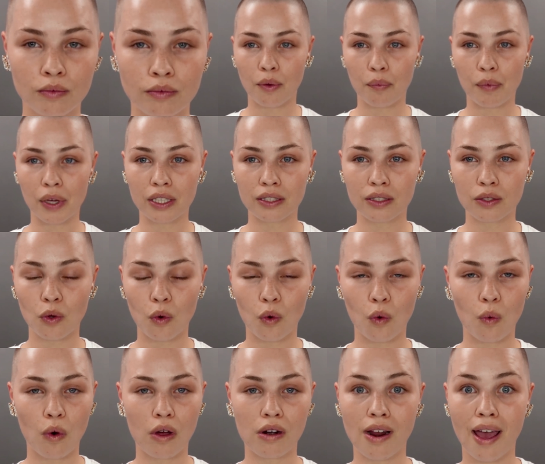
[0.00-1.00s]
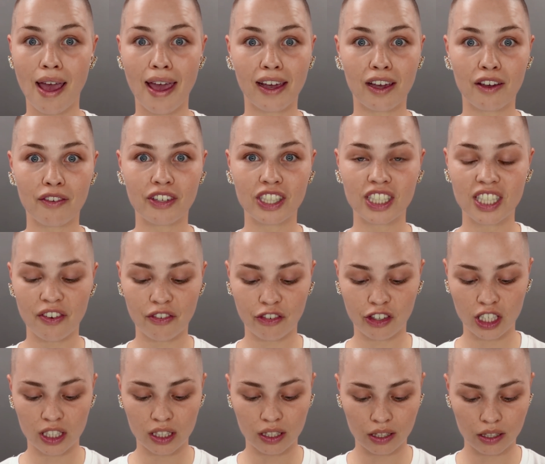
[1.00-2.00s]
That makes one heck of a
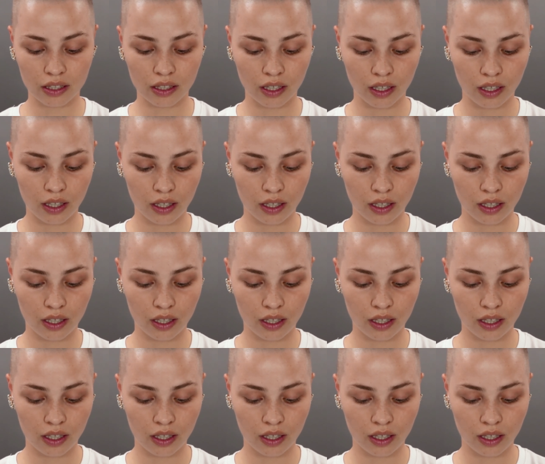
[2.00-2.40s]
difference.